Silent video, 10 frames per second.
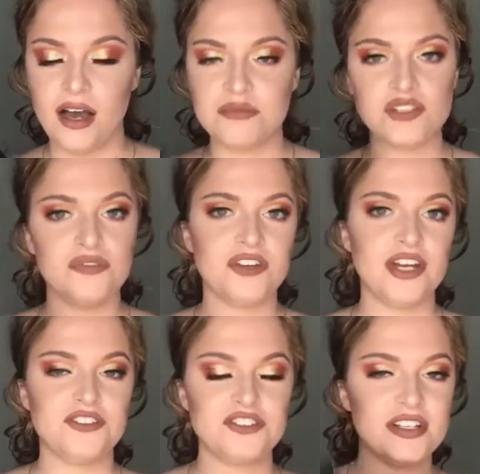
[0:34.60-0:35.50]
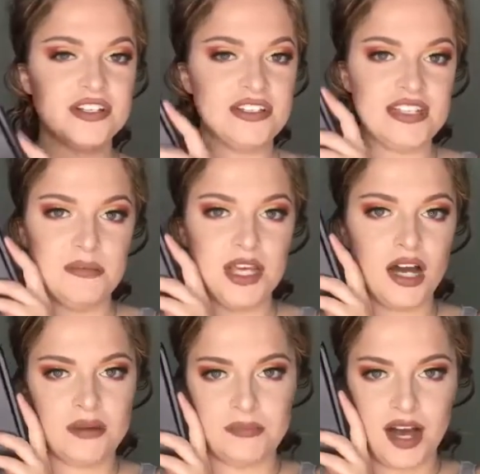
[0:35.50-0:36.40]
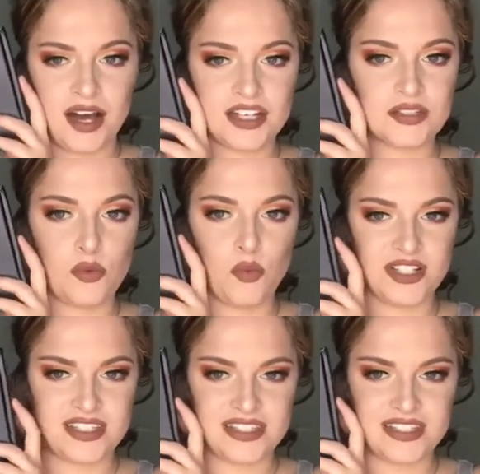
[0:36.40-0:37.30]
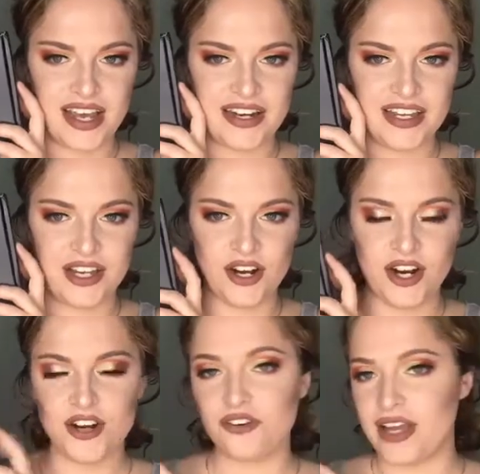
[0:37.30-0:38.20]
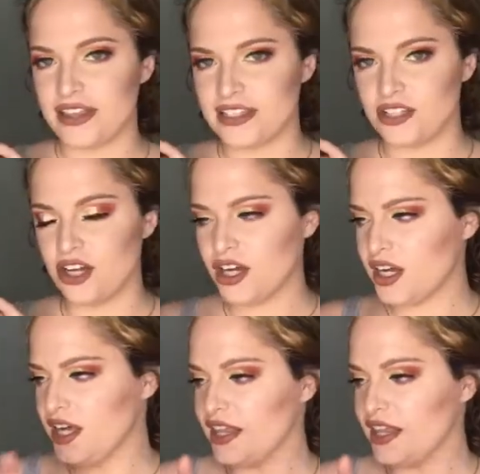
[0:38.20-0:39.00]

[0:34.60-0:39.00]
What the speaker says: So if you're interested to see me unbox what's inside here, create this look,